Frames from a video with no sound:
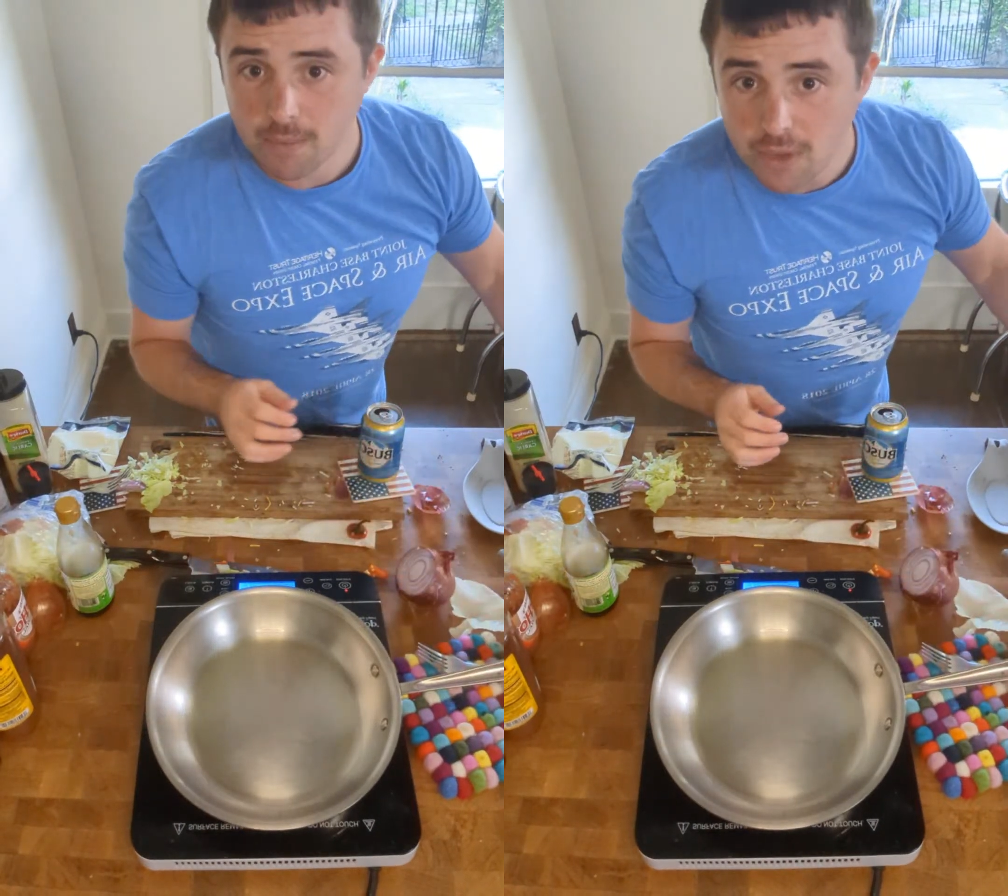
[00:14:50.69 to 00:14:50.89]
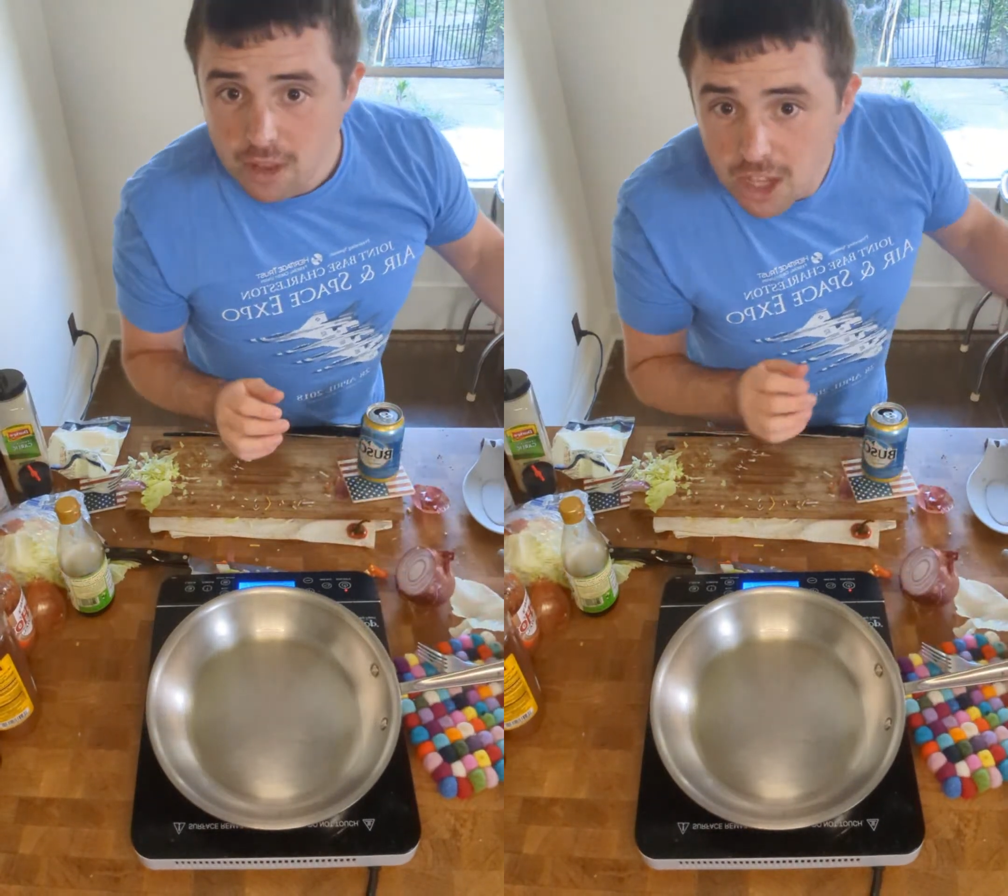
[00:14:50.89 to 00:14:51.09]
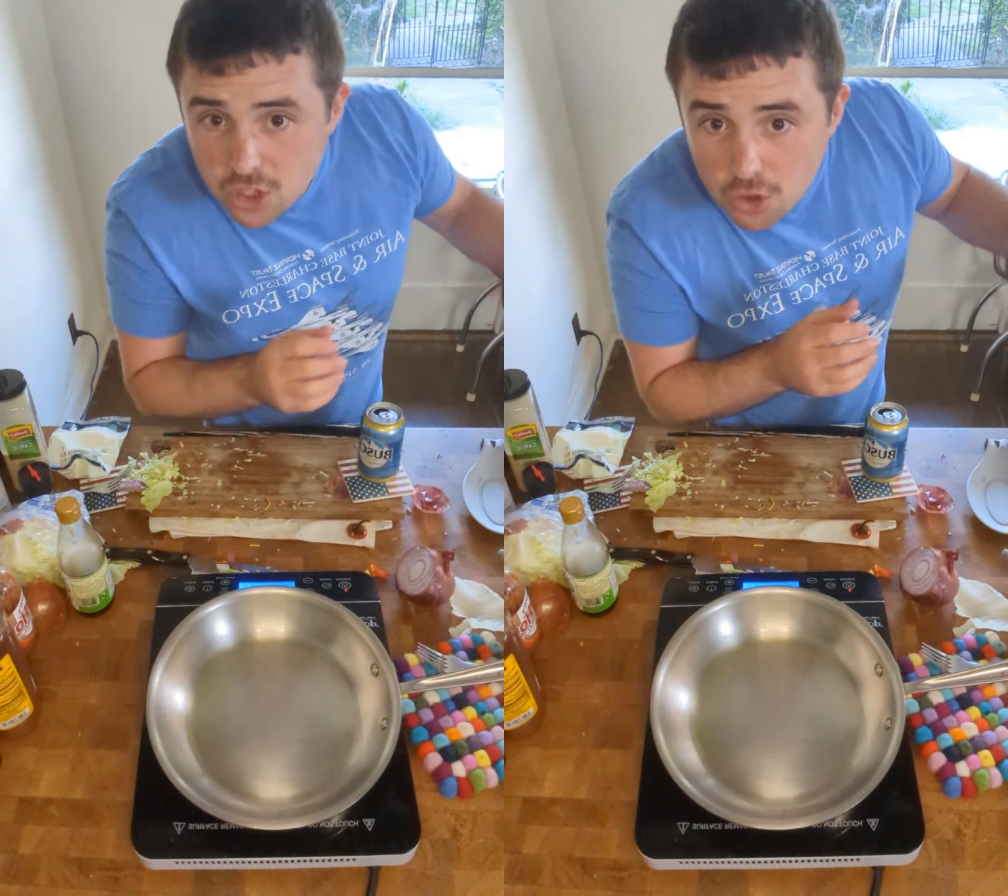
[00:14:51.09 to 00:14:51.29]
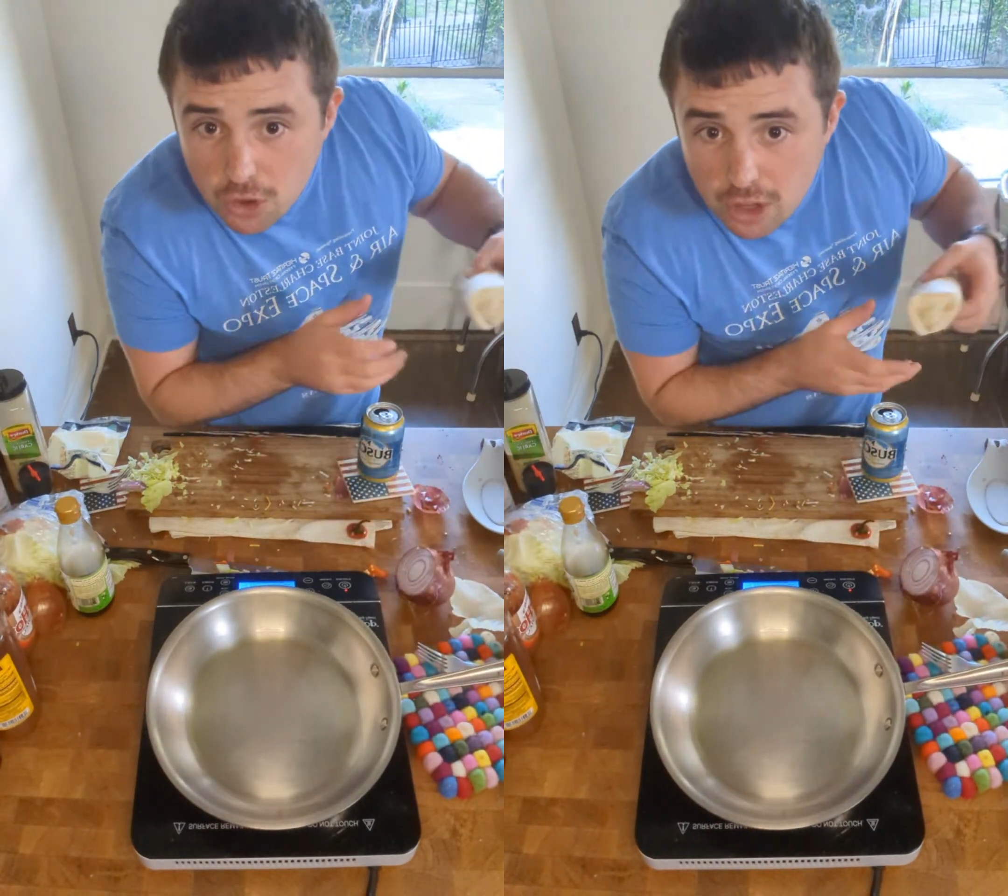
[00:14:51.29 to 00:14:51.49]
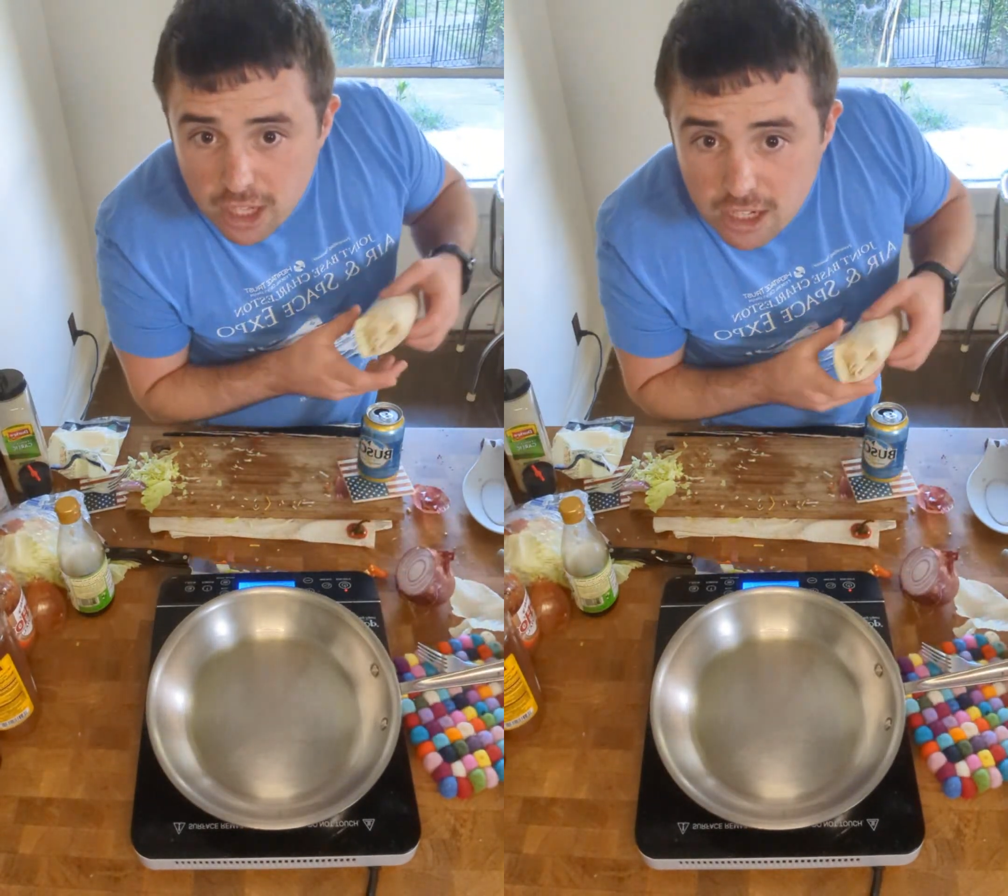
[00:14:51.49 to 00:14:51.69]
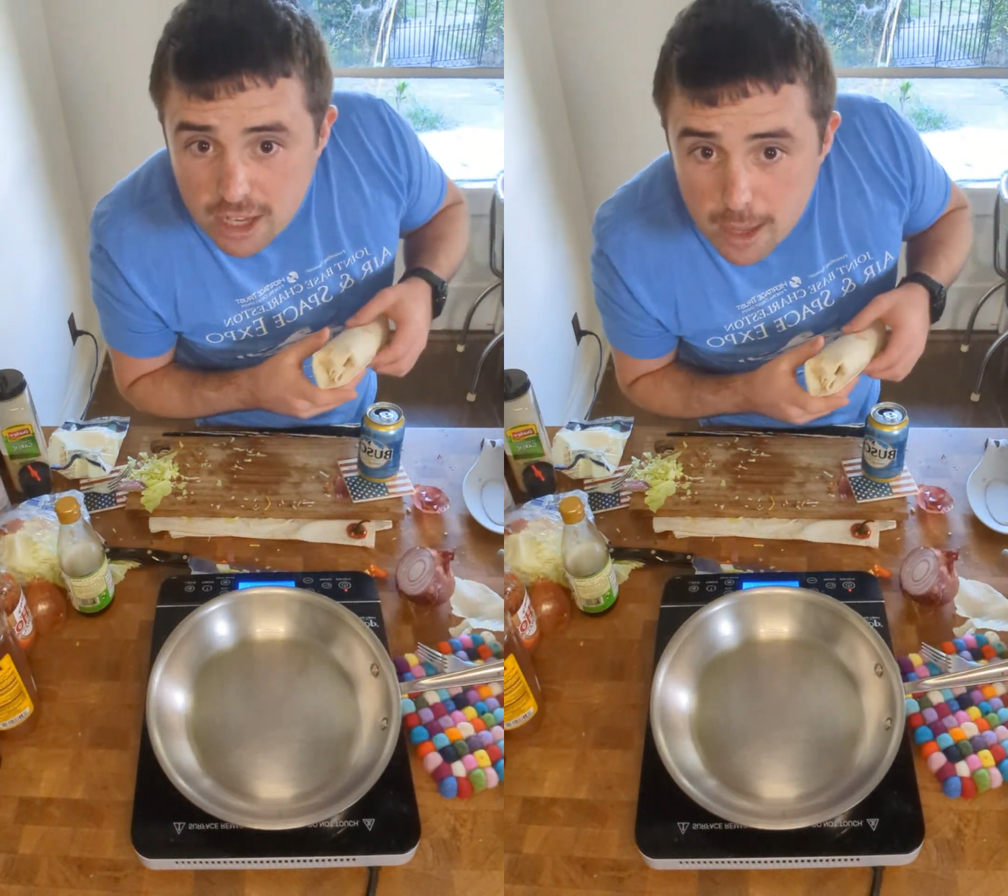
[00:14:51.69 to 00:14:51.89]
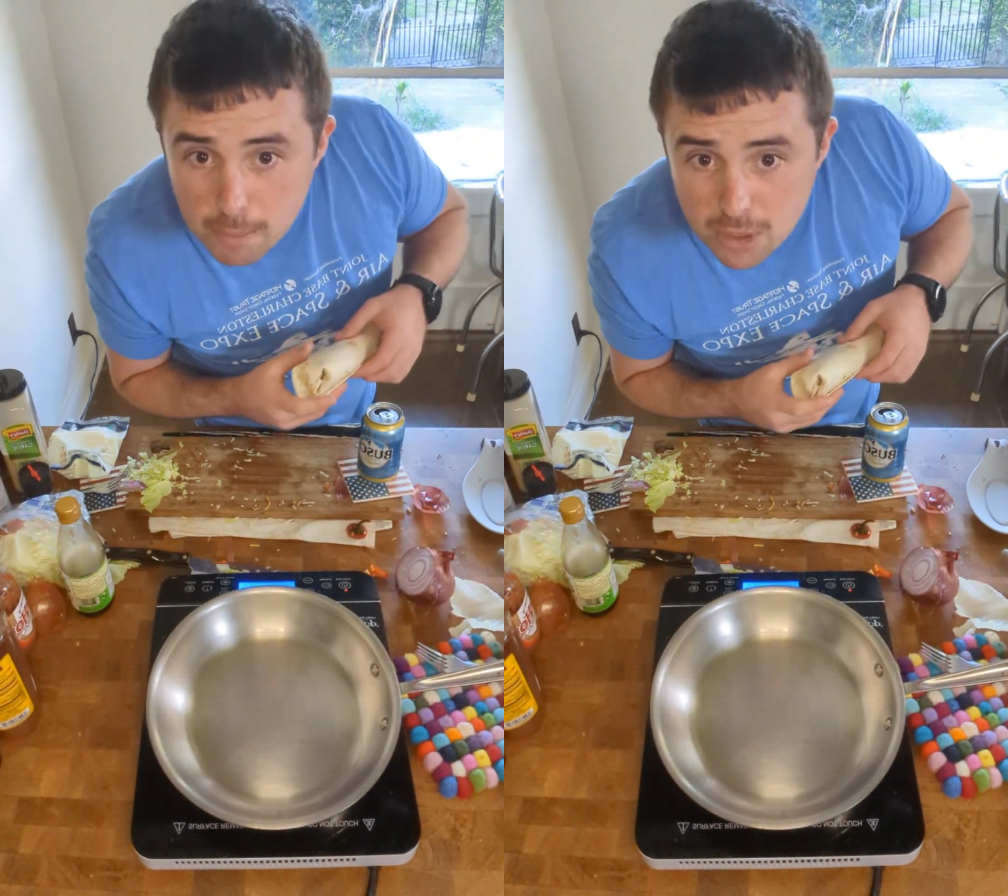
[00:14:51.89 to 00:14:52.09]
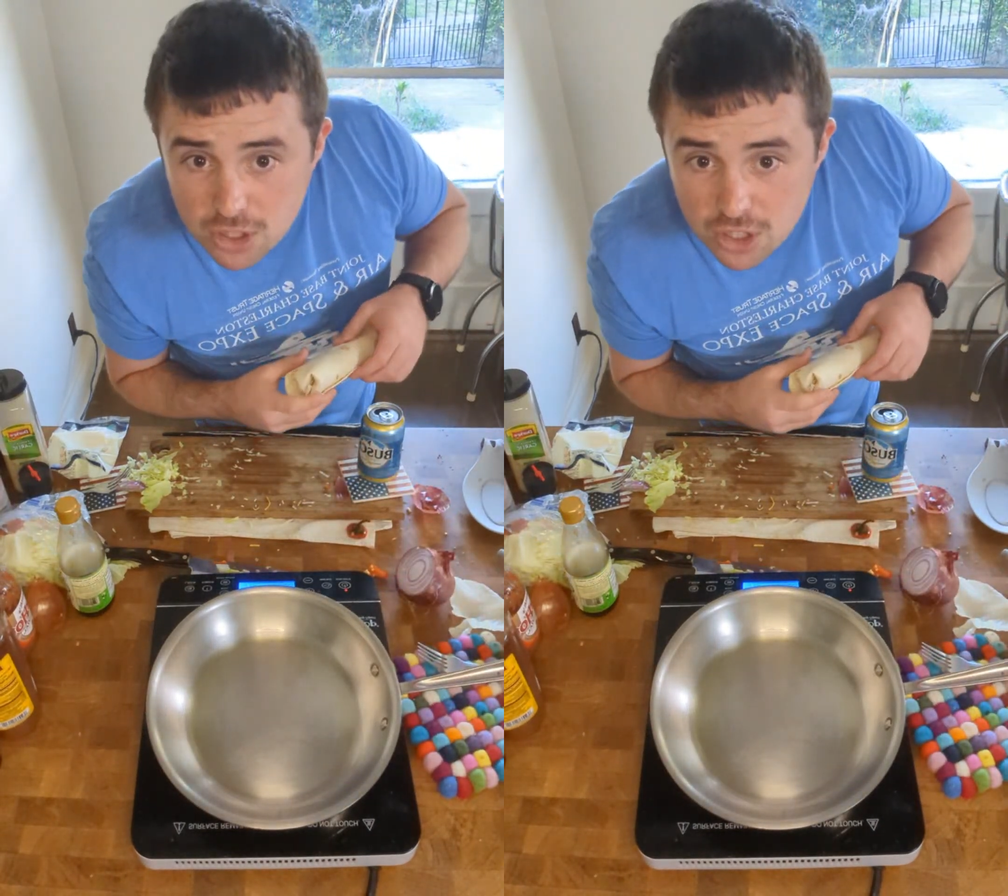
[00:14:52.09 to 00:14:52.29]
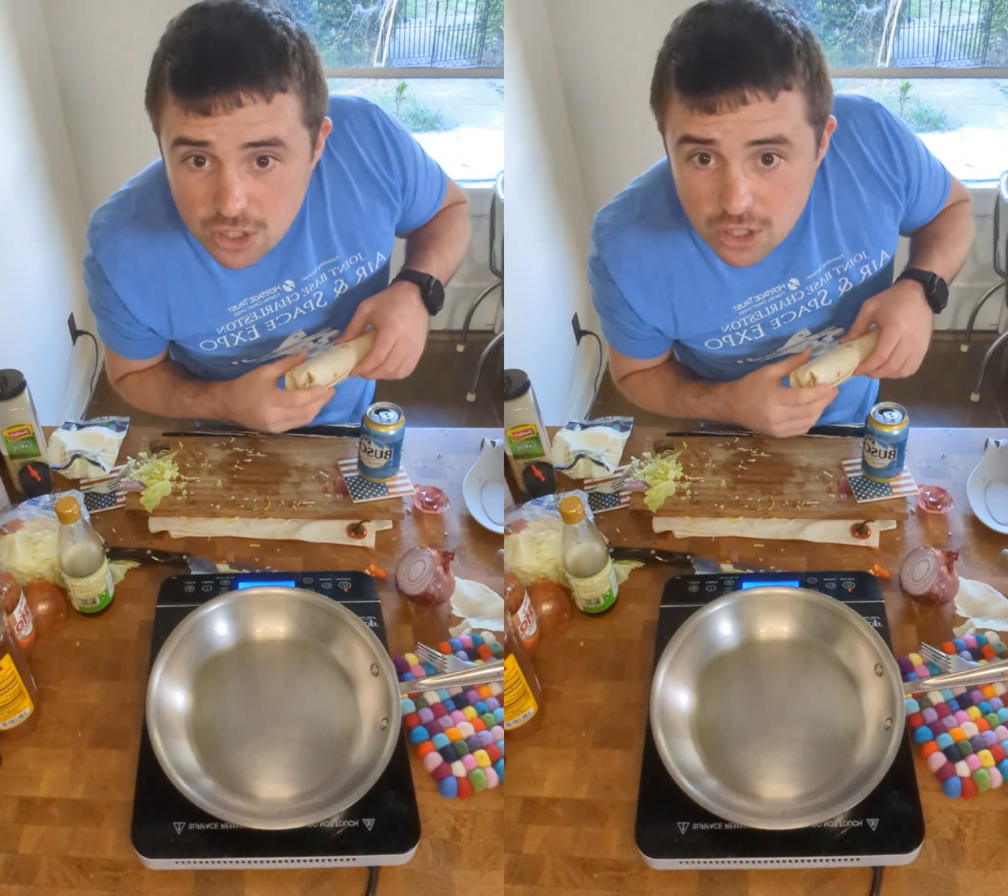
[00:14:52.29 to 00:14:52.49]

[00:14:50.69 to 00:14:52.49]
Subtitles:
Let your oil get temperature.